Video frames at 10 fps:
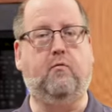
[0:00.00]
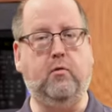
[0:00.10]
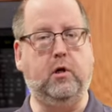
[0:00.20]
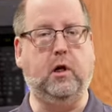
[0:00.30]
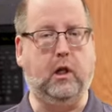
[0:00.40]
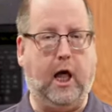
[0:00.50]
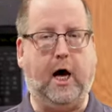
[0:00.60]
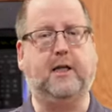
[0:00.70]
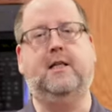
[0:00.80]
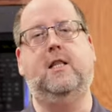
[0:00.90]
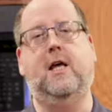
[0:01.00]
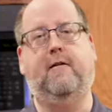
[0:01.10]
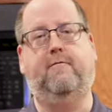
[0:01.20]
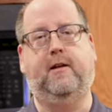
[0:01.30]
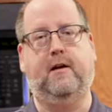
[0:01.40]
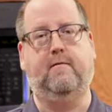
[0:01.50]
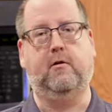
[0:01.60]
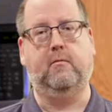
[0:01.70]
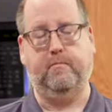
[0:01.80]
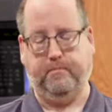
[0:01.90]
really locks in that flavor.